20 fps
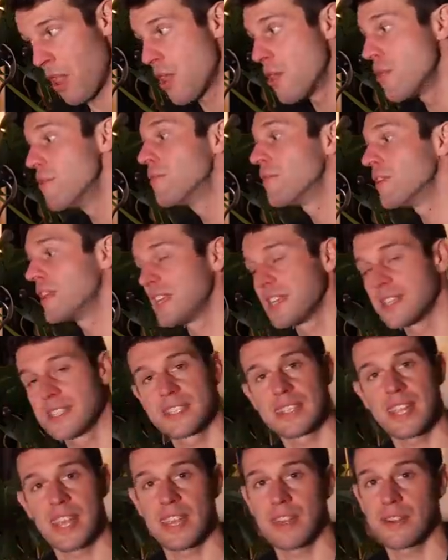overly
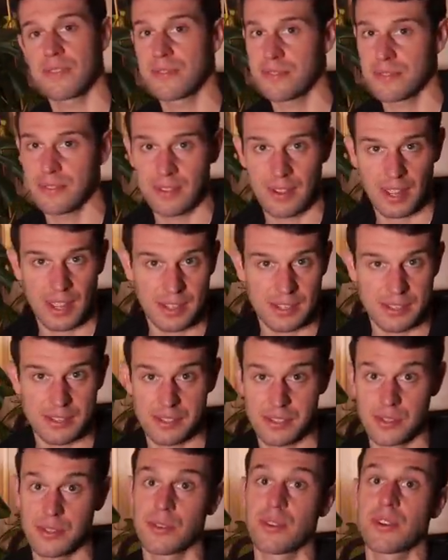stiff
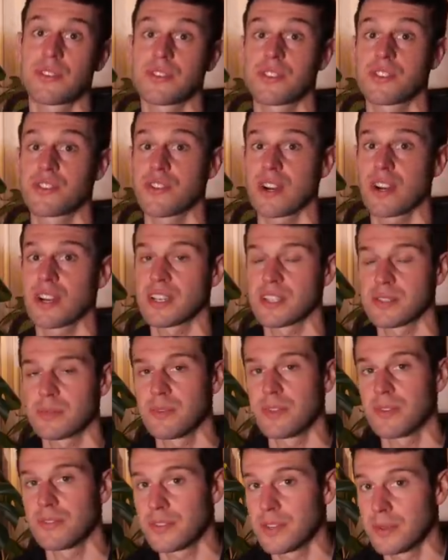and you're struggling to
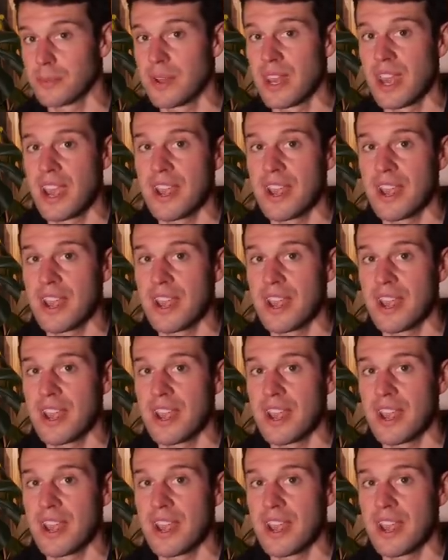move them,